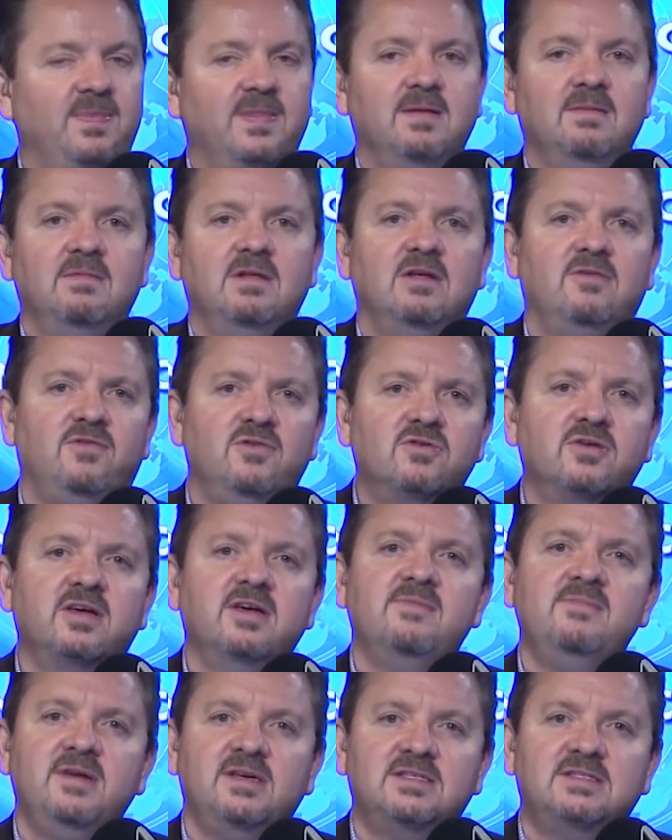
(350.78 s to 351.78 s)
If you'll
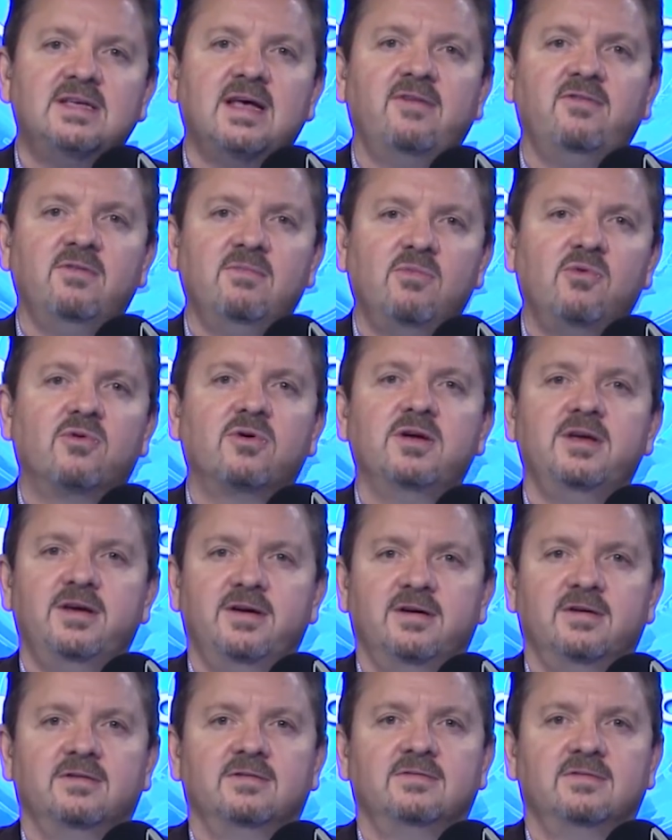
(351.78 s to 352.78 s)
give me seven more
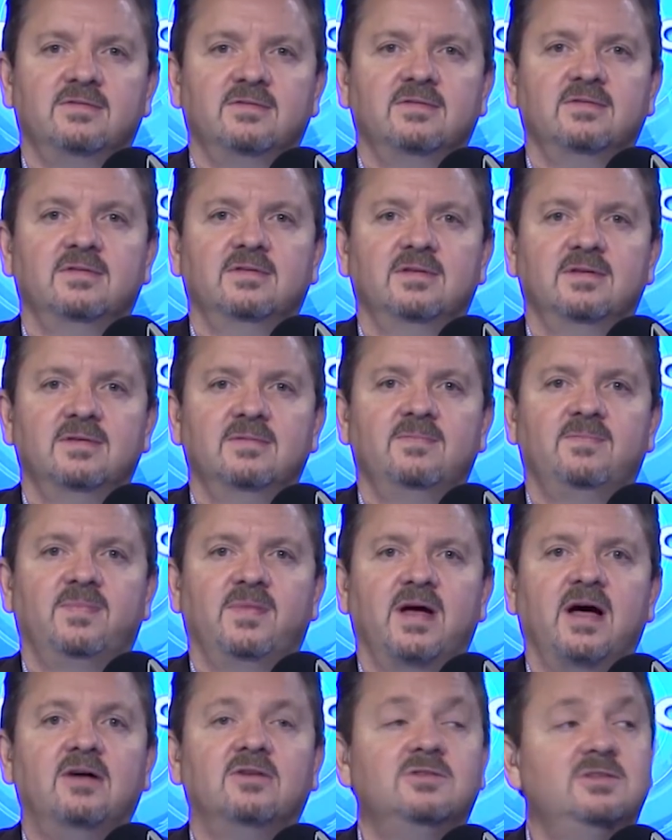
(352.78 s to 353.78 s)
years,
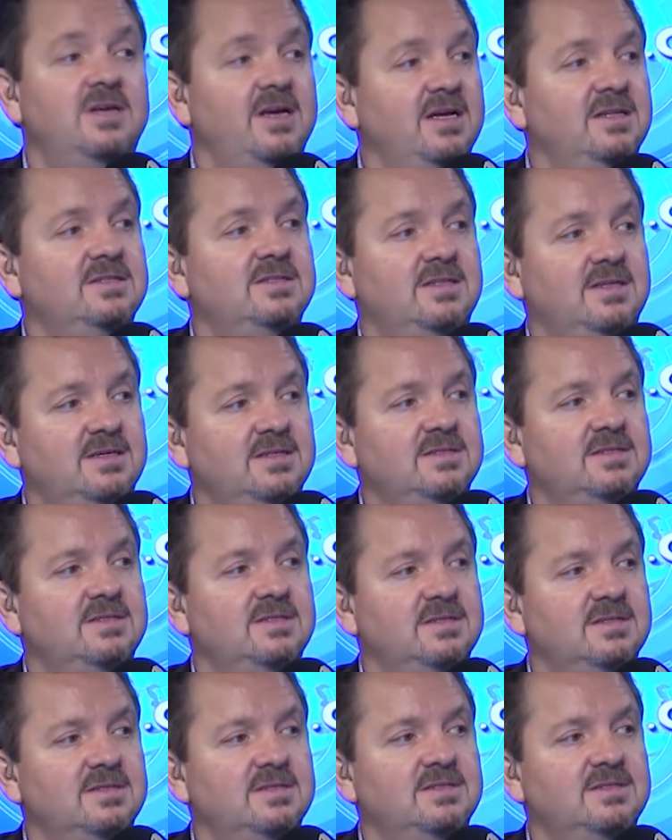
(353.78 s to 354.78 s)
I'll change this.
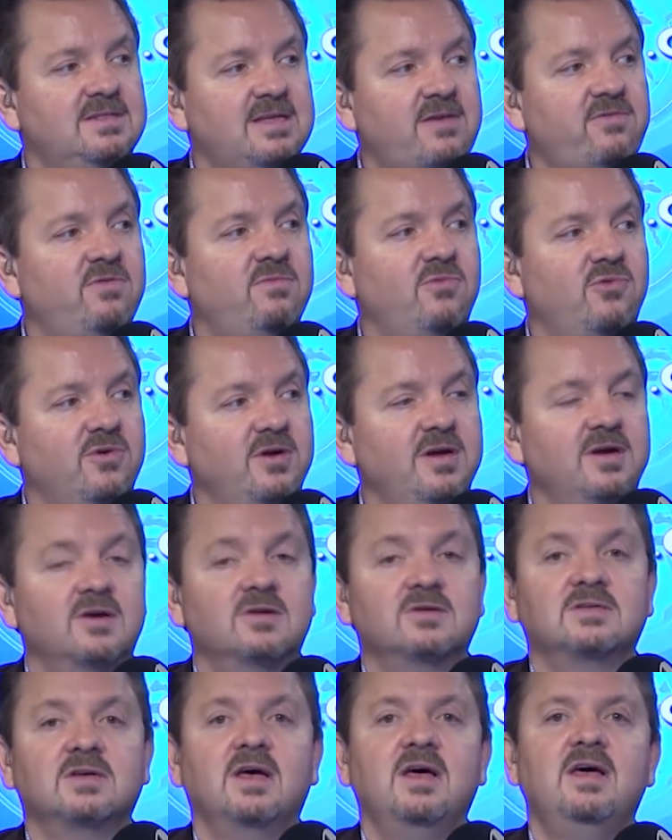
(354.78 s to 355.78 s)
Mm. Seven more
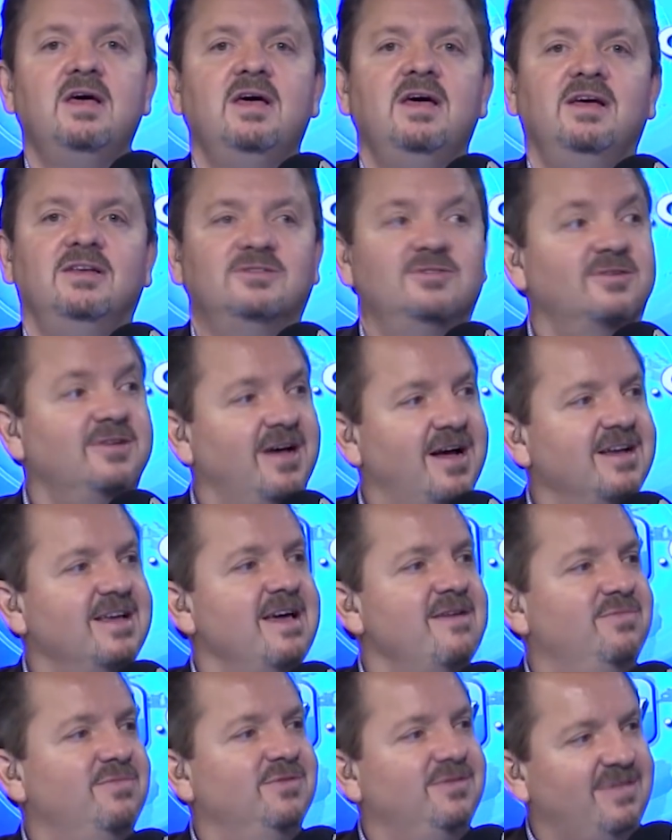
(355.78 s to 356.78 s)
years. And so God
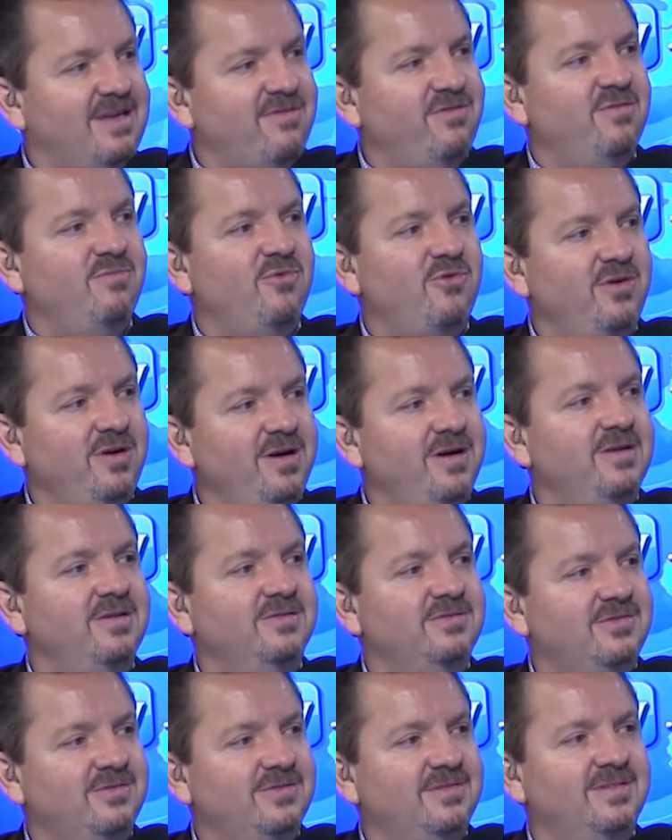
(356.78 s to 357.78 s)
gave him seven more years.
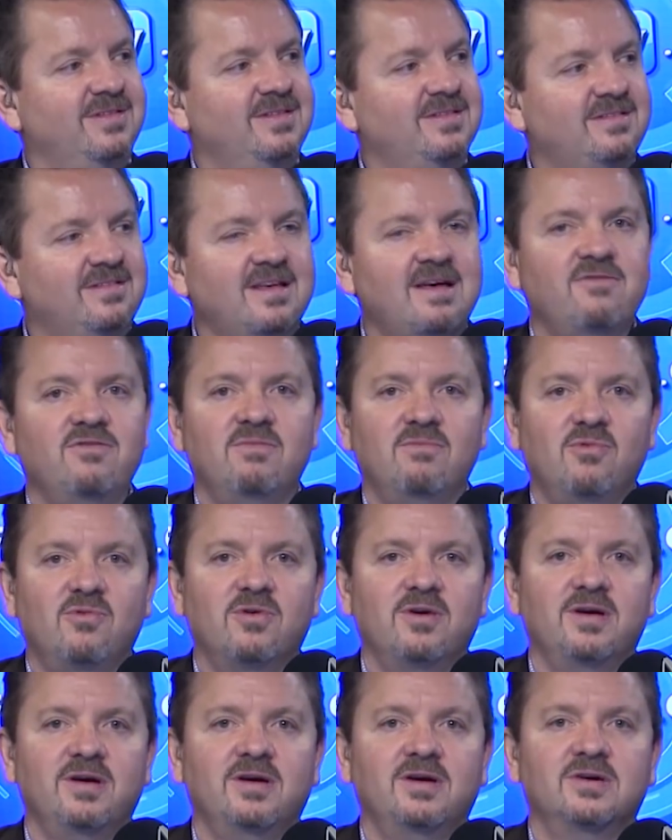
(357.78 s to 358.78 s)
Wow. Seven more
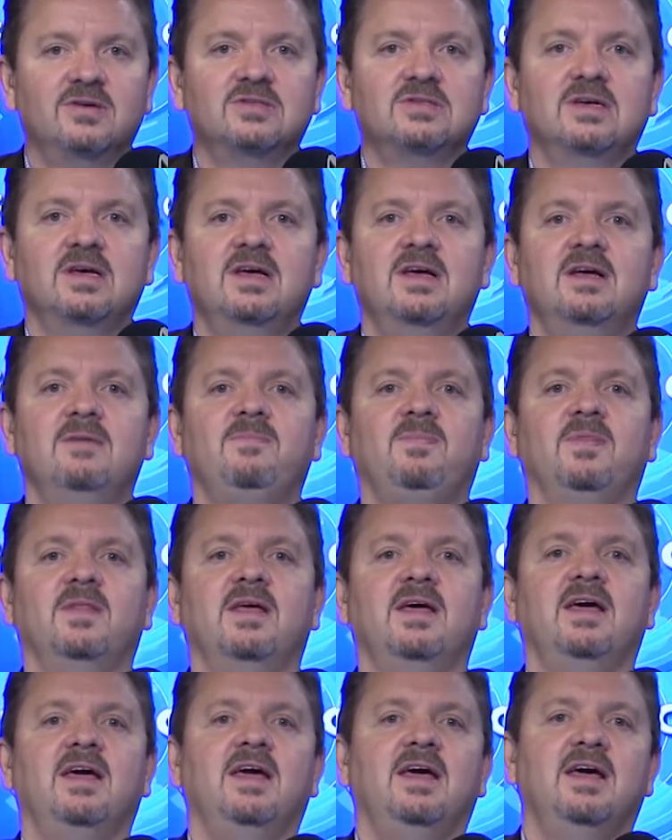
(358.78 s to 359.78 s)
years.
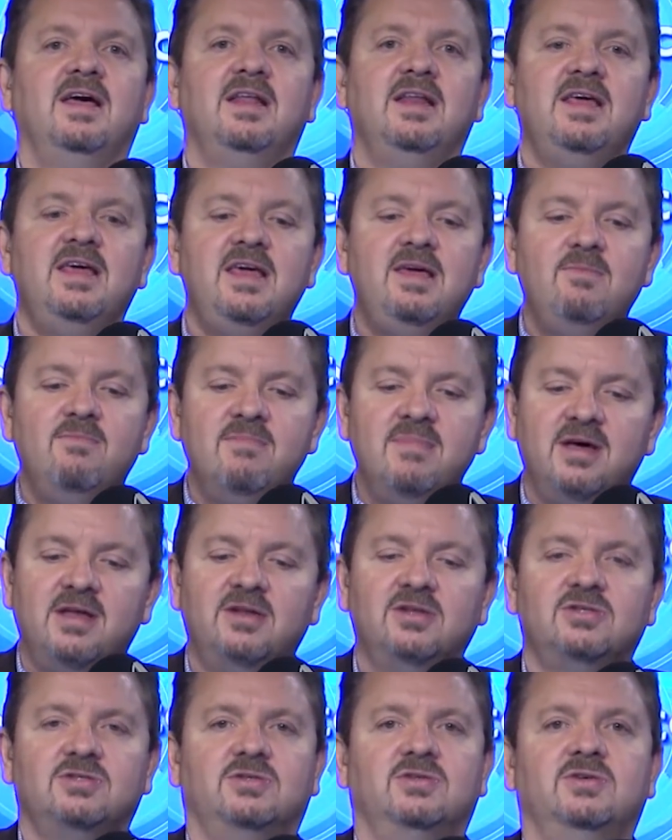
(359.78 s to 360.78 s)
And he
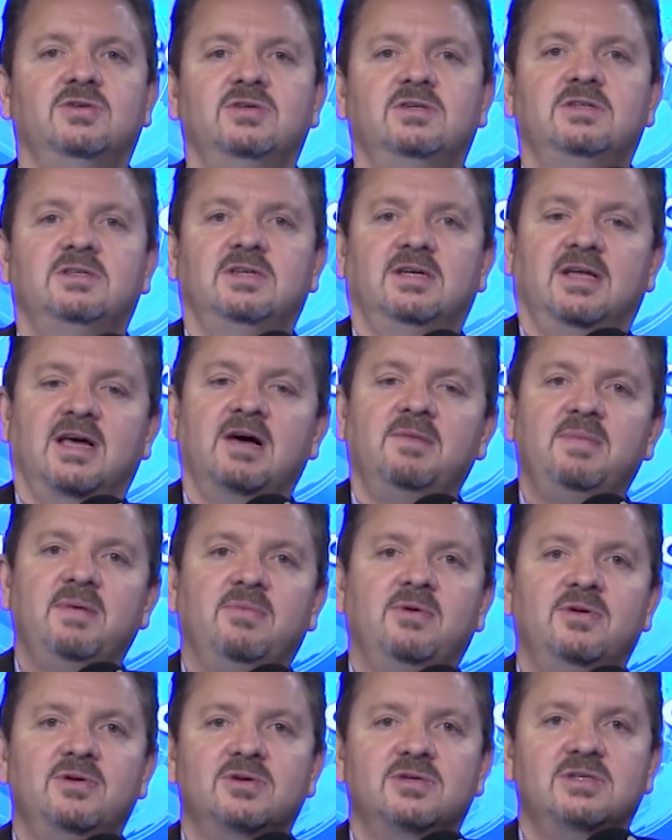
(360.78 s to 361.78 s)
ministered to help people
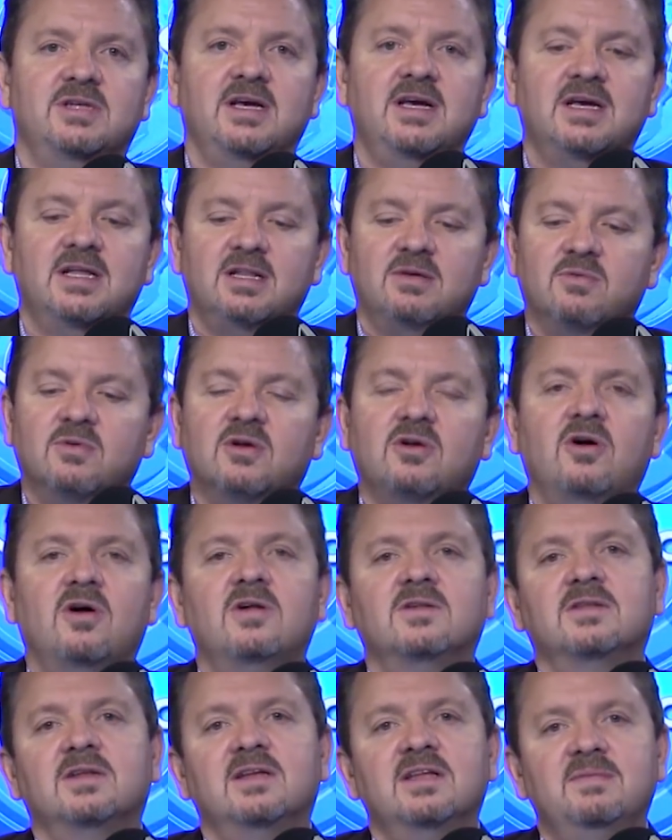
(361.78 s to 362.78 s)
understand that we're
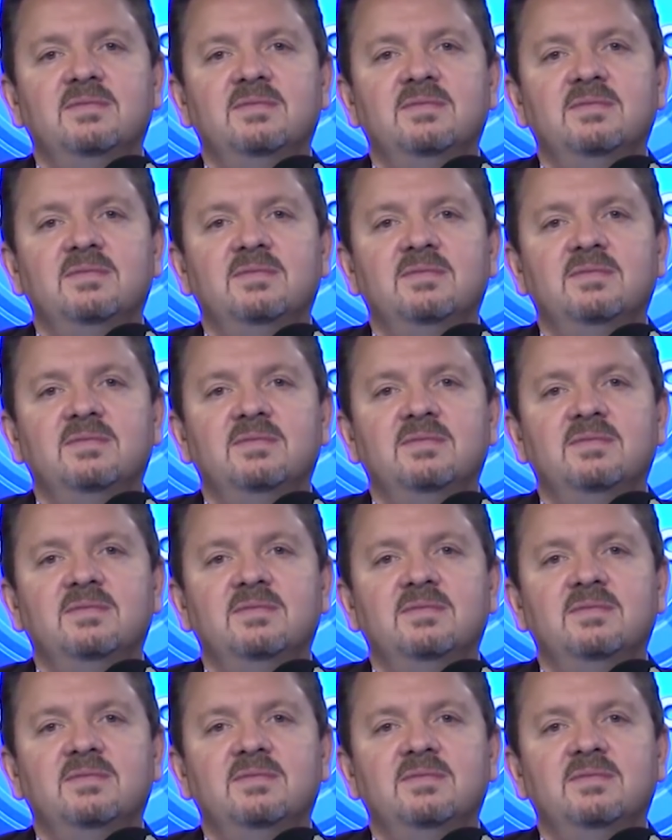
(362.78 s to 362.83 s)
called to lead